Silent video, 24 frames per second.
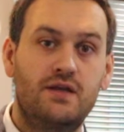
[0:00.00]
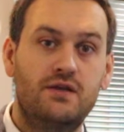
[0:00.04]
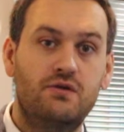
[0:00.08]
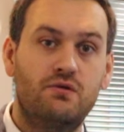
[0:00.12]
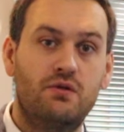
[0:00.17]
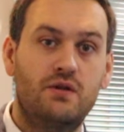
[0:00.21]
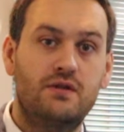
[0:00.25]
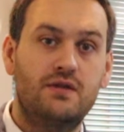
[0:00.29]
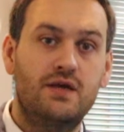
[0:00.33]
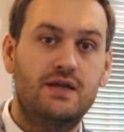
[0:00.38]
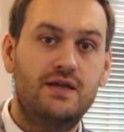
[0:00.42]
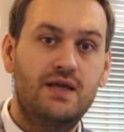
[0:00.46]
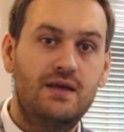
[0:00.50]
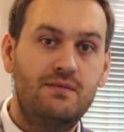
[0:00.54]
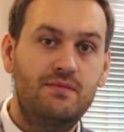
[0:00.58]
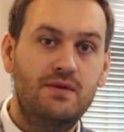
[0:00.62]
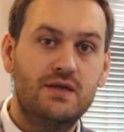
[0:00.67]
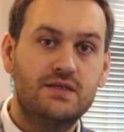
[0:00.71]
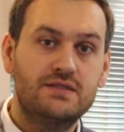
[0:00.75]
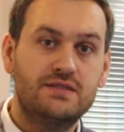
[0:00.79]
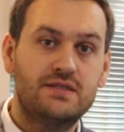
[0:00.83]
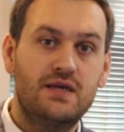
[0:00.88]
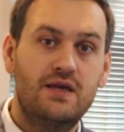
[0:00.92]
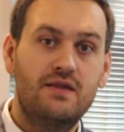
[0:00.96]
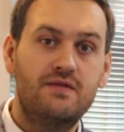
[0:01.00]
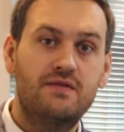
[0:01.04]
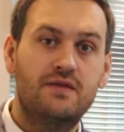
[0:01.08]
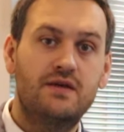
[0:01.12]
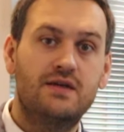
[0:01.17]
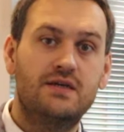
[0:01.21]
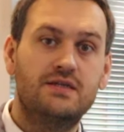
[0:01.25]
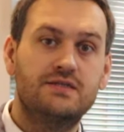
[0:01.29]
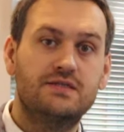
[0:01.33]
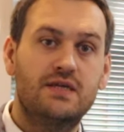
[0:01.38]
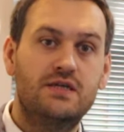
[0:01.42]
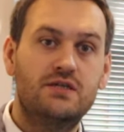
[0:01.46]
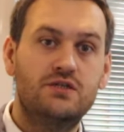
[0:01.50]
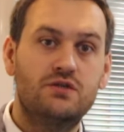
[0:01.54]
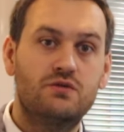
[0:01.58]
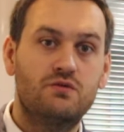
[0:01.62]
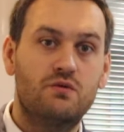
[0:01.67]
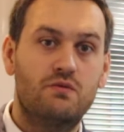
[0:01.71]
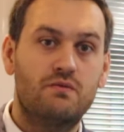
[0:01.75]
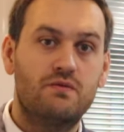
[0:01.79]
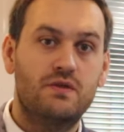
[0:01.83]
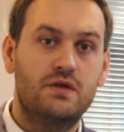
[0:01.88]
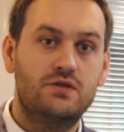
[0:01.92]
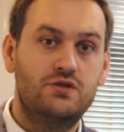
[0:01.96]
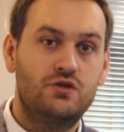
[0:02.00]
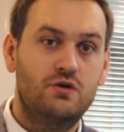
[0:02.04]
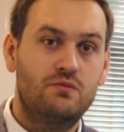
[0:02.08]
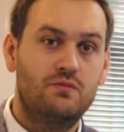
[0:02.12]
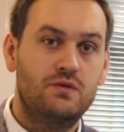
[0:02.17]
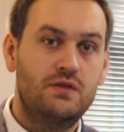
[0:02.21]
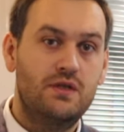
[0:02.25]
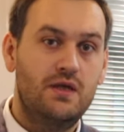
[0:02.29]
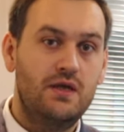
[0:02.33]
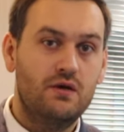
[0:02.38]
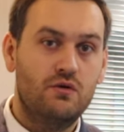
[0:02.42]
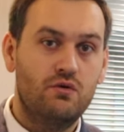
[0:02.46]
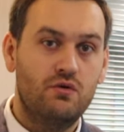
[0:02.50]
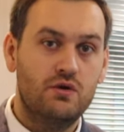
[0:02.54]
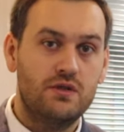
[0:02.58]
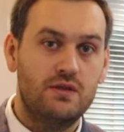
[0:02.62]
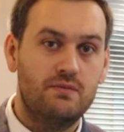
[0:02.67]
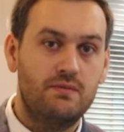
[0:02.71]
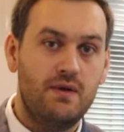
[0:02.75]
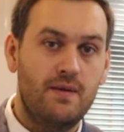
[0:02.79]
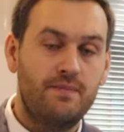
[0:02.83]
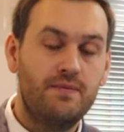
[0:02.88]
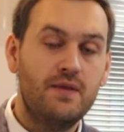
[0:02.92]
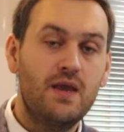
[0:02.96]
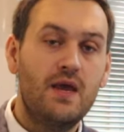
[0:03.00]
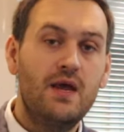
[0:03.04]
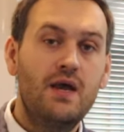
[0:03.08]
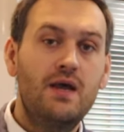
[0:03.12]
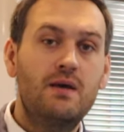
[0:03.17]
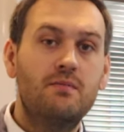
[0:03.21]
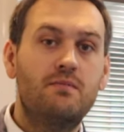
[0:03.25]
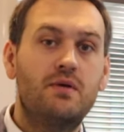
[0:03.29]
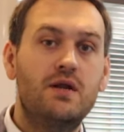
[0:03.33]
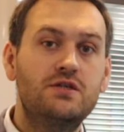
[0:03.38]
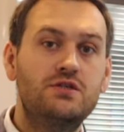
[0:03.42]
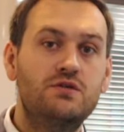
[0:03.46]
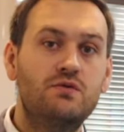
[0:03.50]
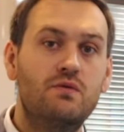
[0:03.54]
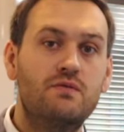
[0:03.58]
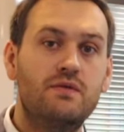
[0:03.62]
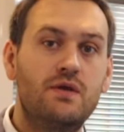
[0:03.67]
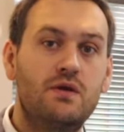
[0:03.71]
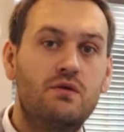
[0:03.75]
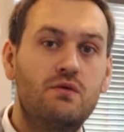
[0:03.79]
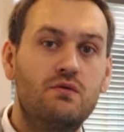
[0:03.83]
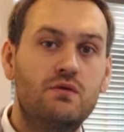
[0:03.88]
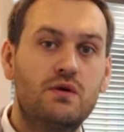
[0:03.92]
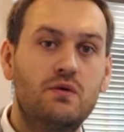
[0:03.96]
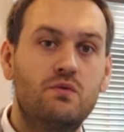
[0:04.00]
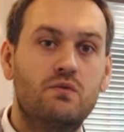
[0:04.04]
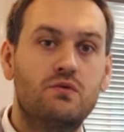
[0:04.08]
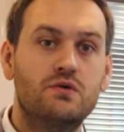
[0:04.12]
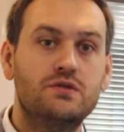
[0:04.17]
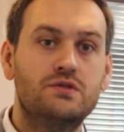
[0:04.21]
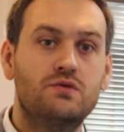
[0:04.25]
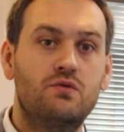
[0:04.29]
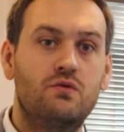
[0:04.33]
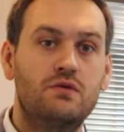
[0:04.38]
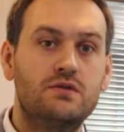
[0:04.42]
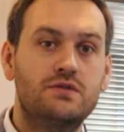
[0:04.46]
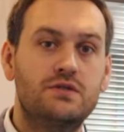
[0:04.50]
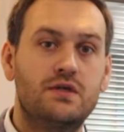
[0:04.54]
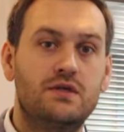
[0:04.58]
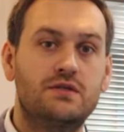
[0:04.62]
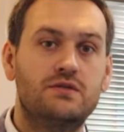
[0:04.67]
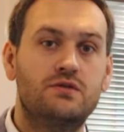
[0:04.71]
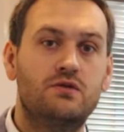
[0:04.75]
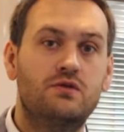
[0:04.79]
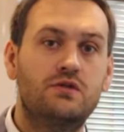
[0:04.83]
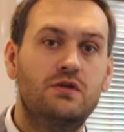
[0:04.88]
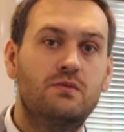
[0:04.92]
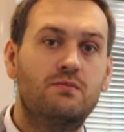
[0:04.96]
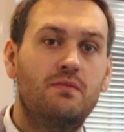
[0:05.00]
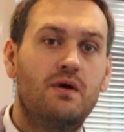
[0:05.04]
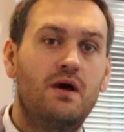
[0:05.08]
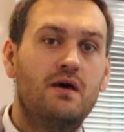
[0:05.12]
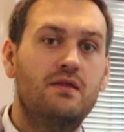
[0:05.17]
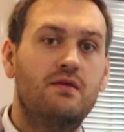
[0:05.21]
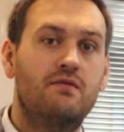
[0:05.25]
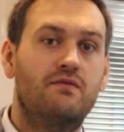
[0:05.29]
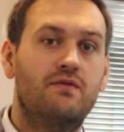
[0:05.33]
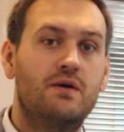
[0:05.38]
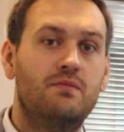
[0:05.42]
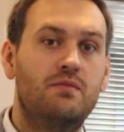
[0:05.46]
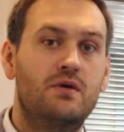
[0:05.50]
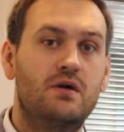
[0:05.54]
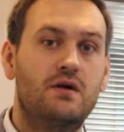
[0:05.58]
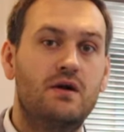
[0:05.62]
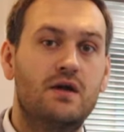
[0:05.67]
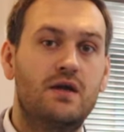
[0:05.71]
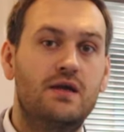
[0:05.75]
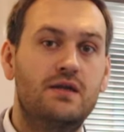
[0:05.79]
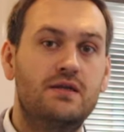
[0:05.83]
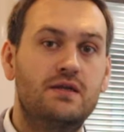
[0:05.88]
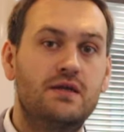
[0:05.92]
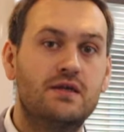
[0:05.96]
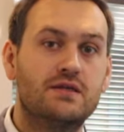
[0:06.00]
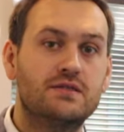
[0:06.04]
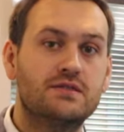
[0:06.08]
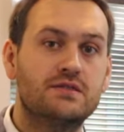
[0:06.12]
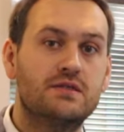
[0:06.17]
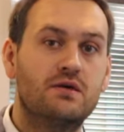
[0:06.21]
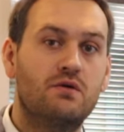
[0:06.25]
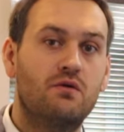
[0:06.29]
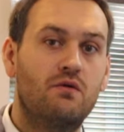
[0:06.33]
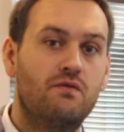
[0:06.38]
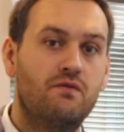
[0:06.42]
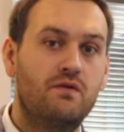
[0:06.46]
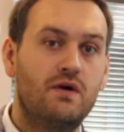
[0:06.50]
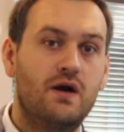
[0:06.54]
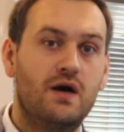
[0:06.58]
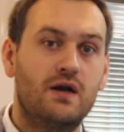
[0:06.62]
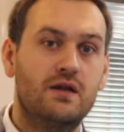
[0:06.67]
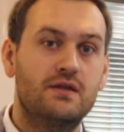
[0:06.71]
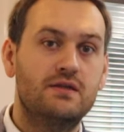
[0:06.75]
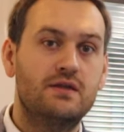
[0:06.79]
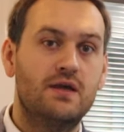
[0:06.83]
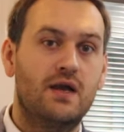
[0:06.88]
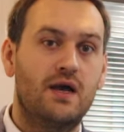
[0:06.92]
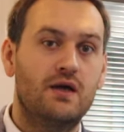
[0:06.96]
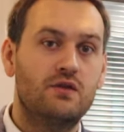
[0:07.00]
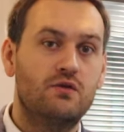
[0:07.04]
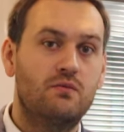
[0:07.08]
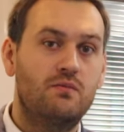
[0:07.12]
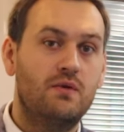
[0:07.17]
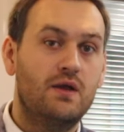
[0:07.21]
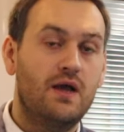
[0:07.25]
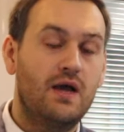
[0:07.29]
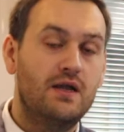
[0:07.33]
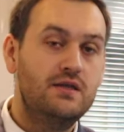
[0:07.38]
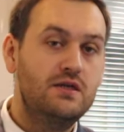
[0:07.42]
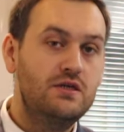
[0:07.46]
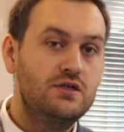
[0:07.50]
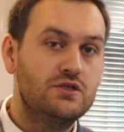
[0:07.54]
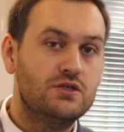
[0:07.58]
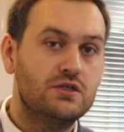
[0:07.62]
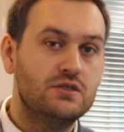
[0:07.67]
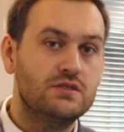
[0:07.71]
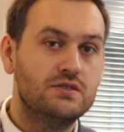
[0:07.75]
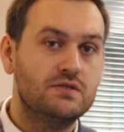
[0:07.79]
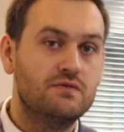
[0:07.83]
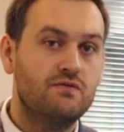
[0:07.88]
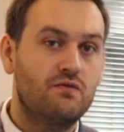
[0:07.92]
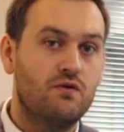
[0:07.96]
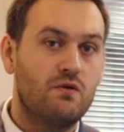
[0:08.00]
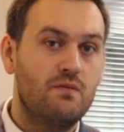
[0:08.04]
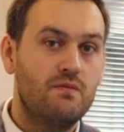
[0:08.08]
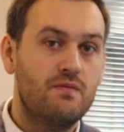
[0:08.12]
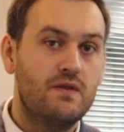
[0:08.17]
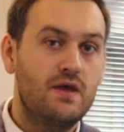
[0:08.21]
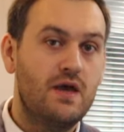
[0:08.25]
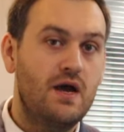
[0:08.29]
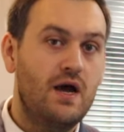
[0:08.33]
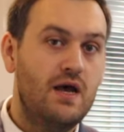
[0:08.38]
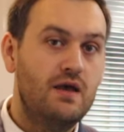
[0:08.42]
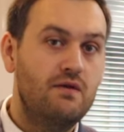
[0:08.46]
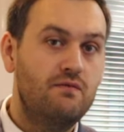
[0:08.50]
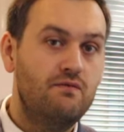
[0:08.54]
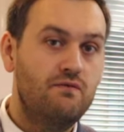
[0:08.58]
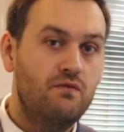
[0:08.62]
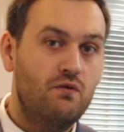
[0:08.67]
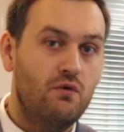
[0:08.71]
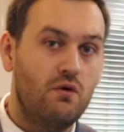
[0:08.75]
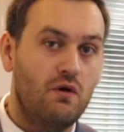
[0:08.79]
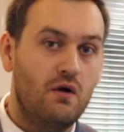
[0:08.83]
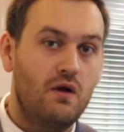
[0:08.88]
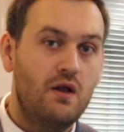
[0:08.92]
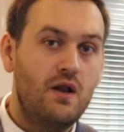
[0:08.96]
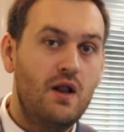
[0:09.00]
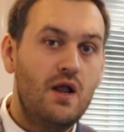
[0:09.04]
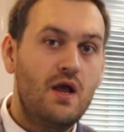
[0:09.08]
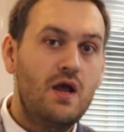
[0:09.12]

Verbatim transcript: annual dynamics and the recession of the German economy. Pressure on the euro was also exerted by the February index of current economic conditions from the IFO,